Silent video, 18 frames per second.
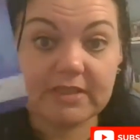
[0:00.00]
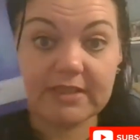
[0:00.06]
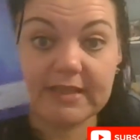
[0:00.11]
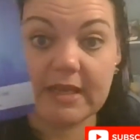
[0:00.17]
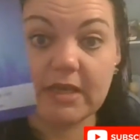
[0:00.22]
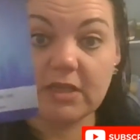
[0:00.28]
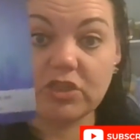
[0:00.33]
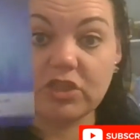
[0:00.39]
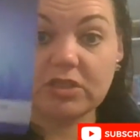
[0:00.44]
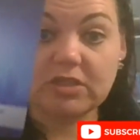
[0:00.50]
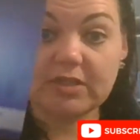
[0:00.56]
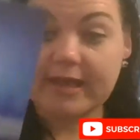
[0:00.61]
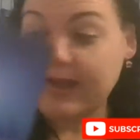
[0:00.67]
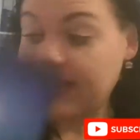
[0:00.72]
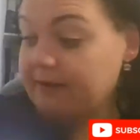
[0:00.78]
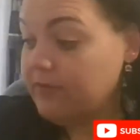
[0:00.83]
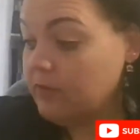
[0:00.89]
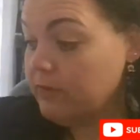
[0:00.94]
energy to
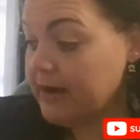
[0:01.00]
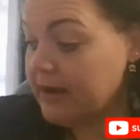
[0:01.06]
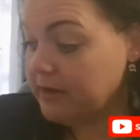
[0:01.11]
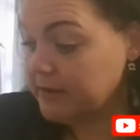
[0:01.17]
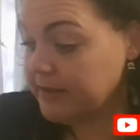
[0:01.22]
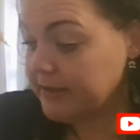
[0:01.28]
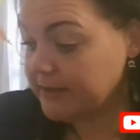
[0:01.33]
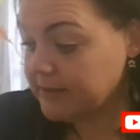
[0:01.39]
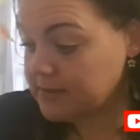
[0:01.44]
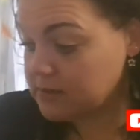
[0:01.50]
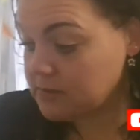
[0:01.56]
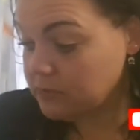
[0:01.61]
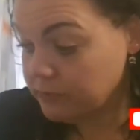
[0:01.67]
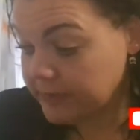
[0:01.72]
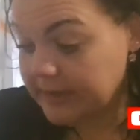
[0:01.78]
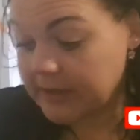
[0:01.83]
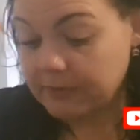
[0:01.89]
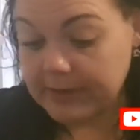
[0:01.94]
have around us.
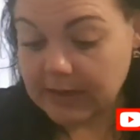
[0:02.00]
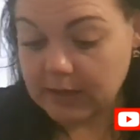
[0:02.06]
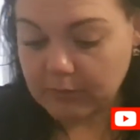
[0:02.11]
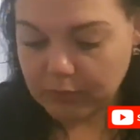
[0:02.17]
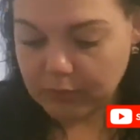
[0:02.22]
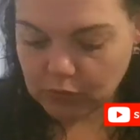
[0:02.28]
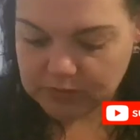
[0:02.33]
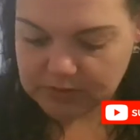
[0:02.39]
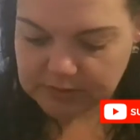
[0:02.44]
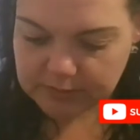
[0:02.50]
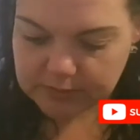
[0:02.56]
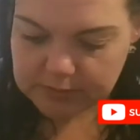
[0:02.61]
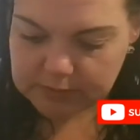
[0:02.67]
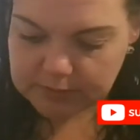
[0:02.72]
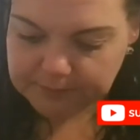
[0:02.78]
Really, really important.